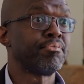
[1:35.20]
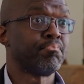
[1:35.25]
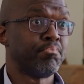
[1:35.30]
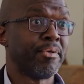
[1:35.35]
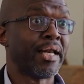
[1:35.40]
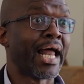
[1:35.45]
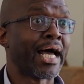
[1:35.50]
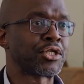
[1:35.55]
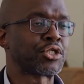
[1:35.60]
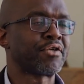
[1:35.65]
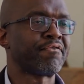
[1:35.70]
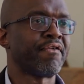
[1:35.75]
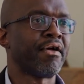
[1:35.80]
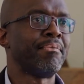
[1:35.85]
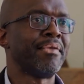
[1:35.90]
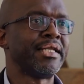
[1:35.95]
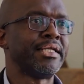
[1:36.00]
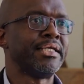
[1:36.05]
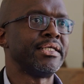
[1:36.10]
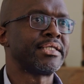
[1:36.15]
large
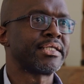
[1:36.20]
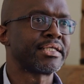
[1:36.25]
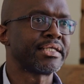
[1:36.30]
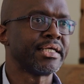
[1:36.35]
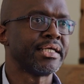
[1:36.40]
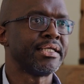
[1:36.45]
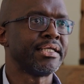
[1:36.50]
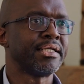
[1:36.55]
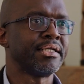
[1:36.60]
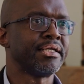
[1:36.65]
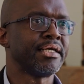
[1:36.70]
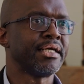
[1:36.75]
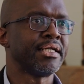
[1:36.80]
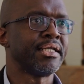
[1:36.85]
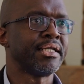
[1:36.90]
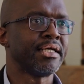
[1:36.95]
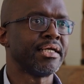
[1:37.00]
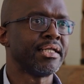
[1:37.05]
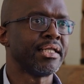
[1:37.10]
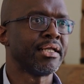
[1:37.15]
families in
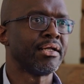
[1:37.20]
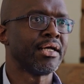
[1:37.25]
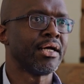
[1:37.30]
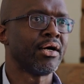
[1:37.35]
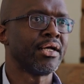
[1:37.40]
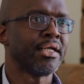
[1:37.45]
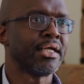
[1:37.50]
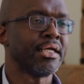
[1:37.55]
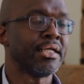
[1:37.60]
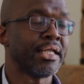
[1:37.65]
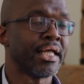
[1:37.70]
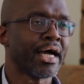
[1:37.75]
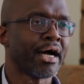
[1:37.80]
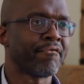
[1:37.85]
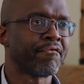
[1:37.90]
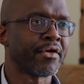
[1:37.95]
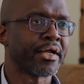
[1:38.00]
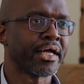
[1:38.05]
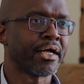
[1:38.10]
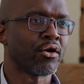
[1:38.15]
the
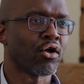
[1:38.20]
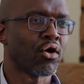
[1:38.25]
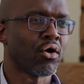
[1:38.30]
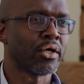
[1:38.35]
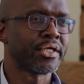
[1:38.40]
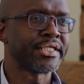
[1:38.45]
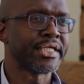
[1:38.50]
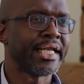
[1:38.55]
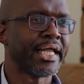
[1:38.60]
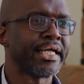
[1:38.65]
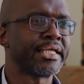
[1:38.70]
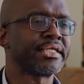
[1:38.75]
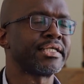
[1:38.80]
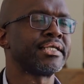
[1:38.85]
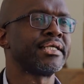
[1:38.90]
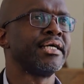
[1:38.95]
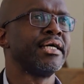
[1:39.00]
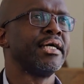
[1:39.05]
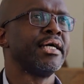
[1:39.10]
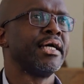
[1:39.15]
African
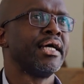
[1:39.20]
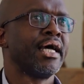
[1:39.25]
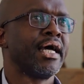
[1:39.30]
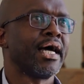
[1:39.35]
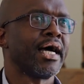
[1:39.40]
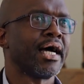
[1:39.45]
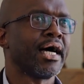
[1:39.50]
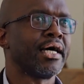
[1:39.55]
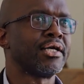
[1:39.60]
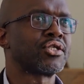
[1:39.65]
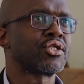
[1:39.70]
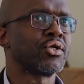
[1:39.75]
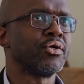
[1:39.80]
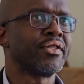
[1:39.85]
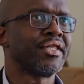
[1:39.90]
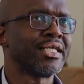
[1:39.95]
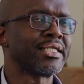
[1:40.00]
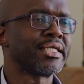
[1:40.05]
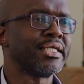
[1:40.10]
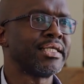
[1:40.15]
continent. So this